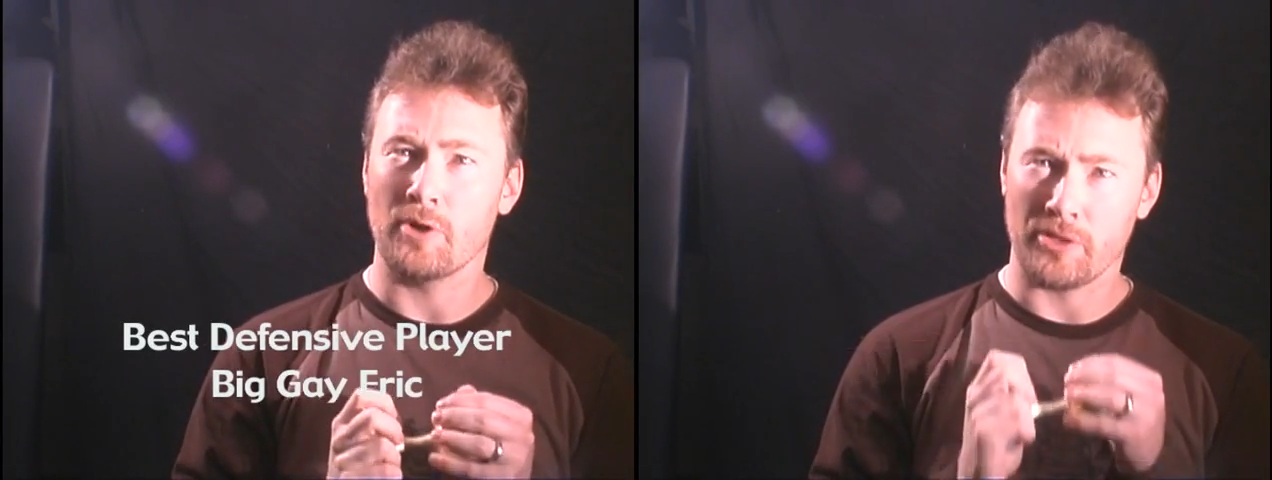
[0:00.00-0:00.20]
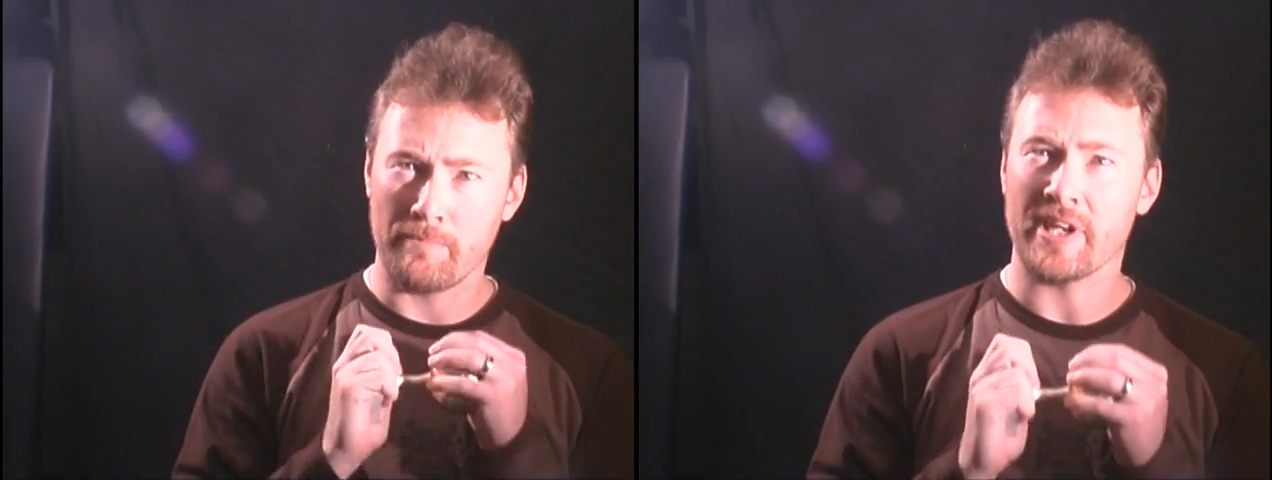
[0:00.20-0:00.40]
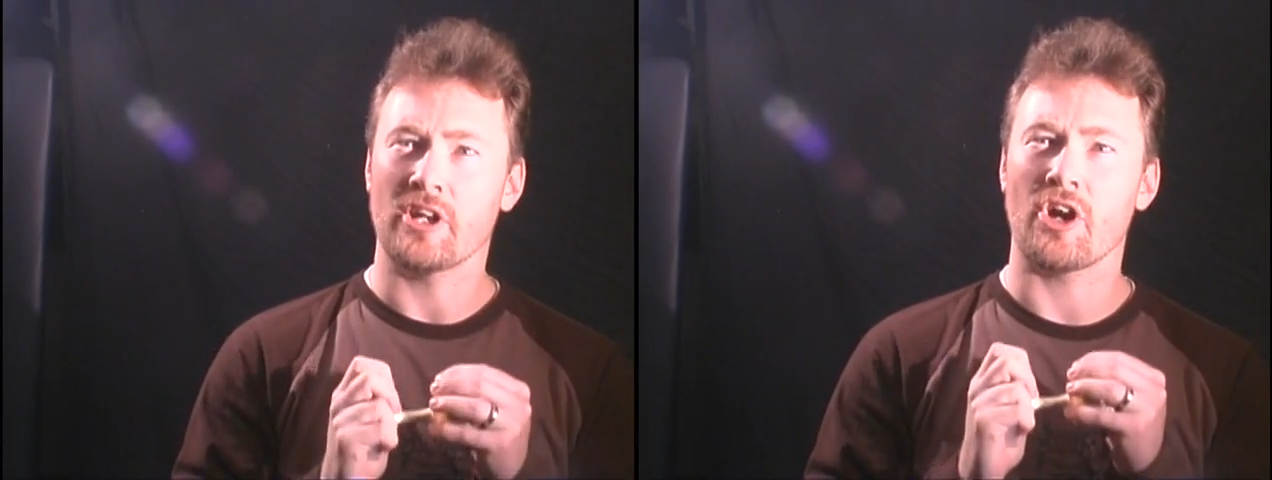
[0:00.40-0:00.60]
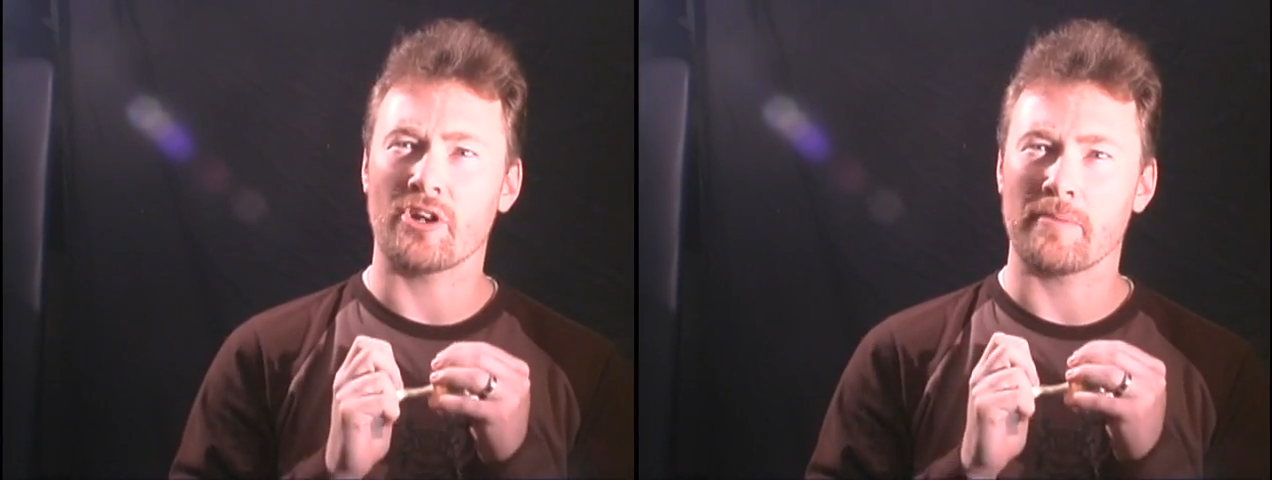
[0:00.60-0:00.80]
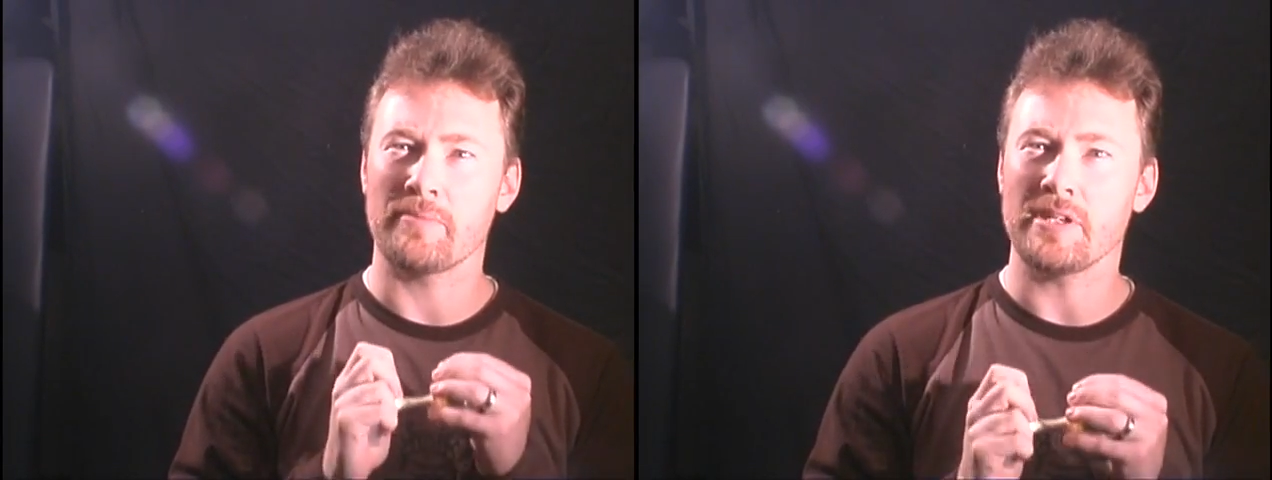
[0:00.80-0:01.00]
and put the big
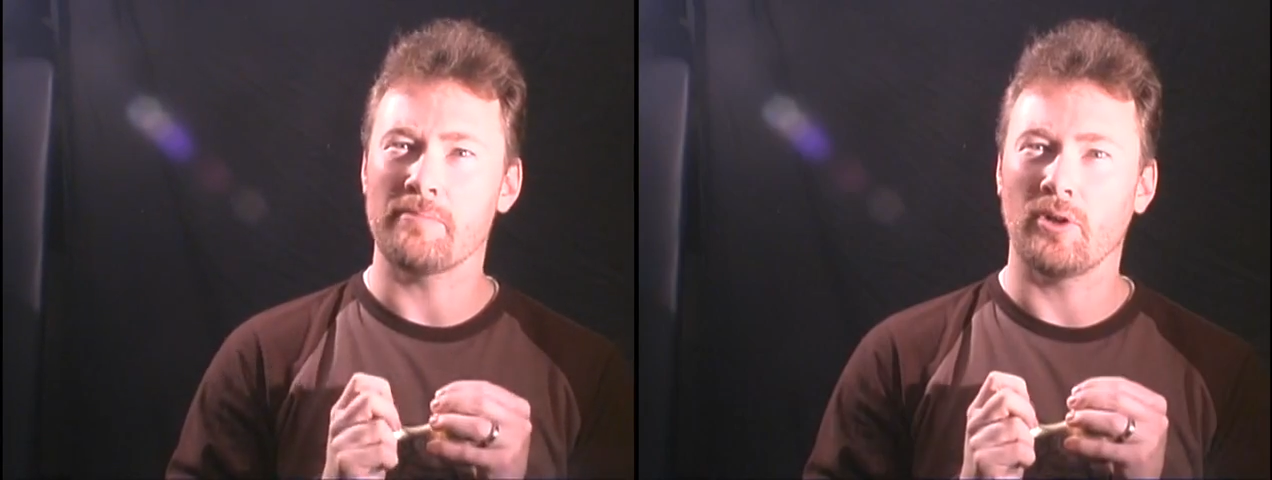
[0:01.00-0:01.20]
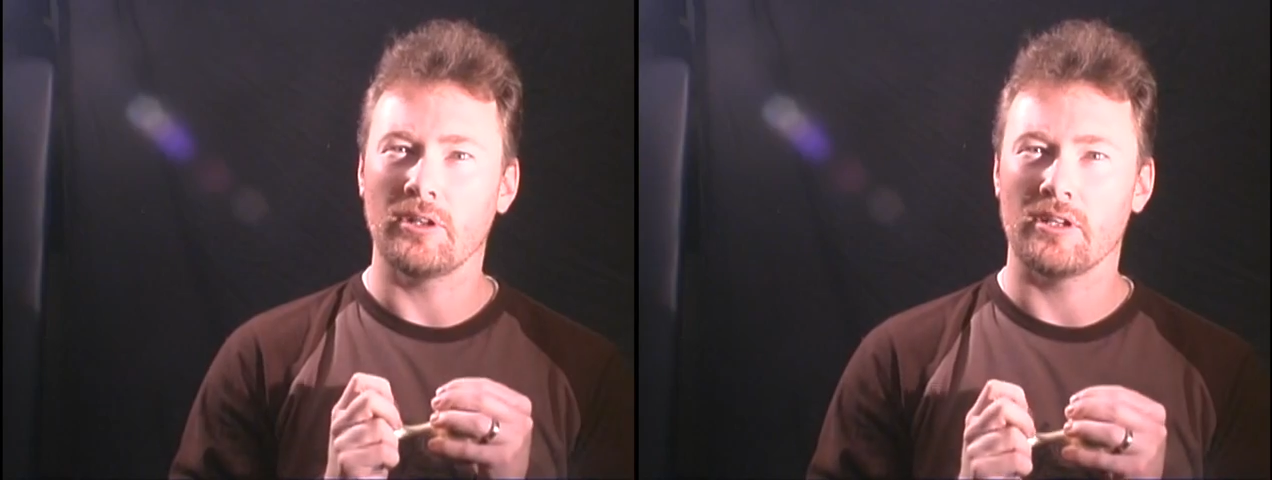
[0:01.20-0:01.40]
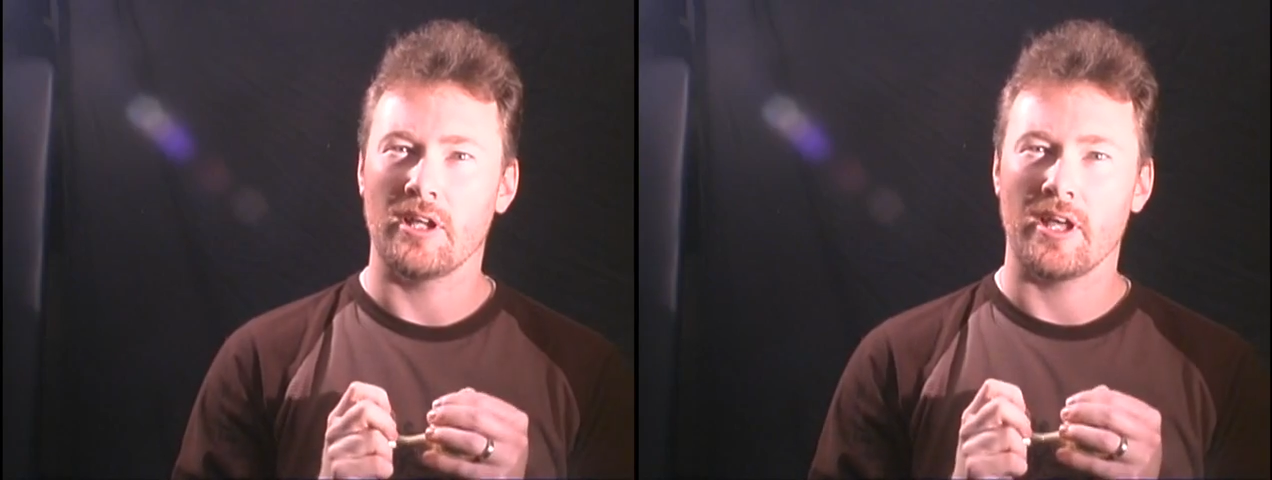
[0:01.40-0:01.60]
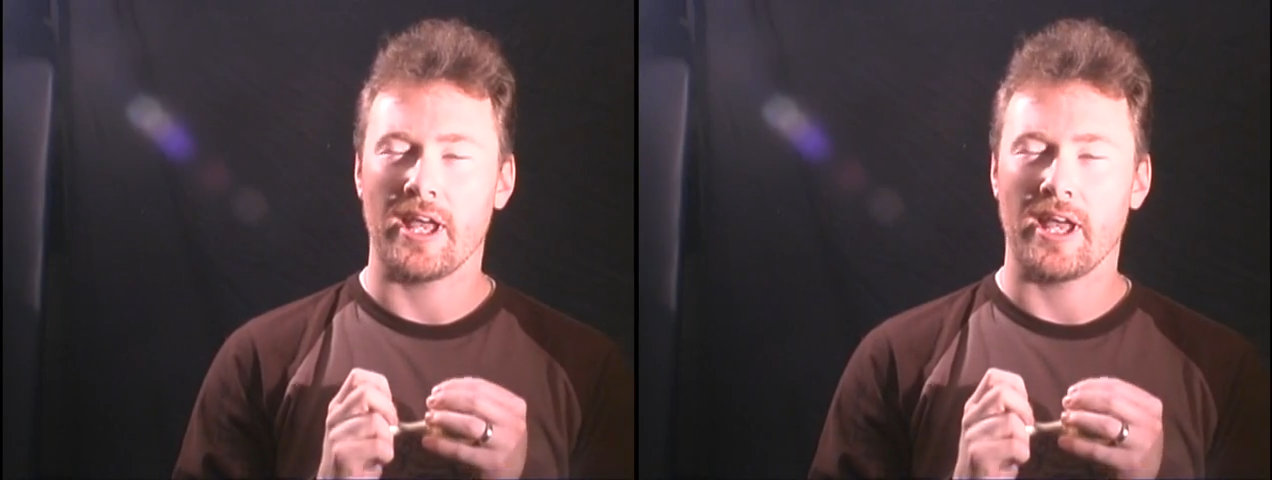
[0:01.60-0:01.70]
hurt on people,